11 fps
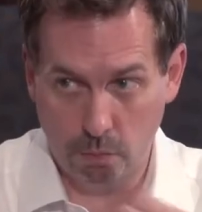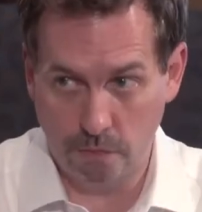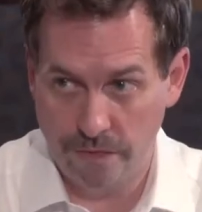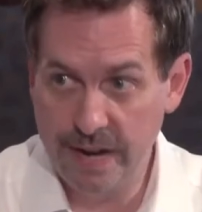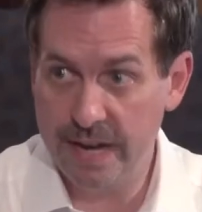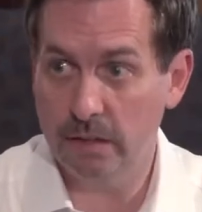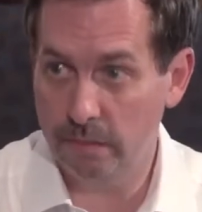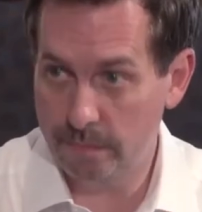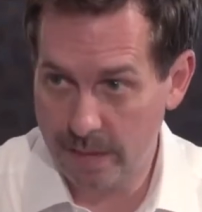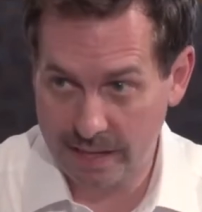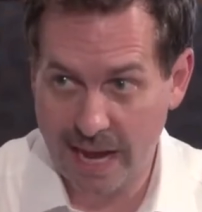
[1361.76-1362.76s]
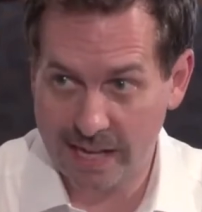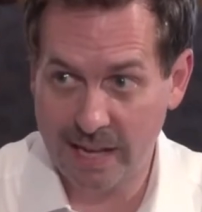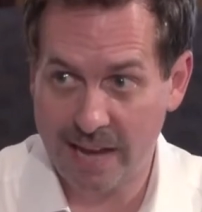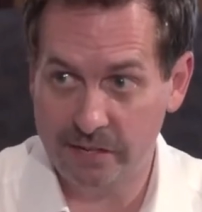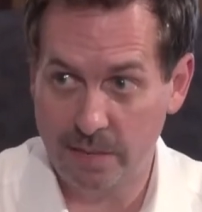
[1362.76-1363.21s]
feel,
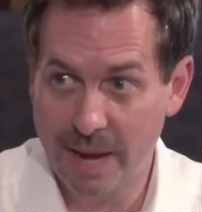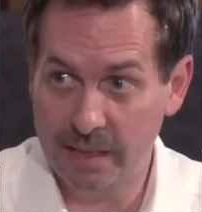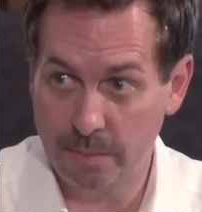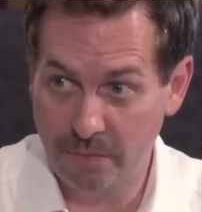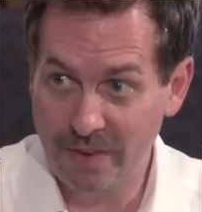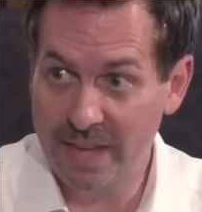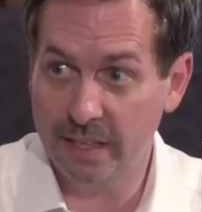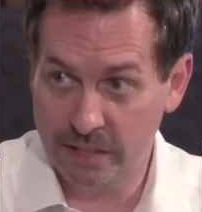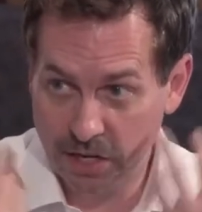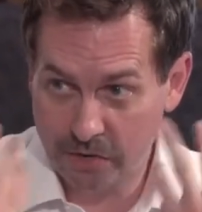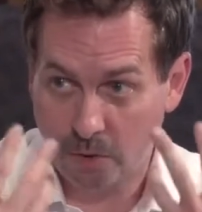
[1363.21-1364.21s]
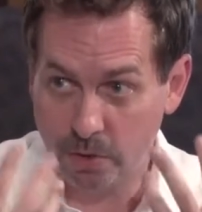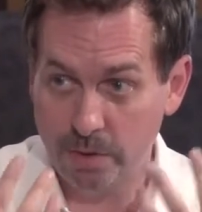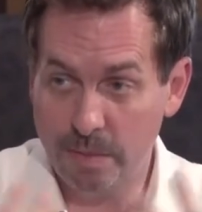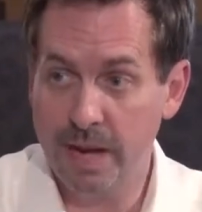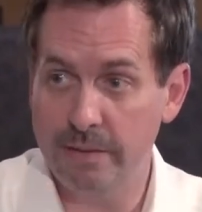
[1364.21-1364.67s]
actually make them feel it, control their mind.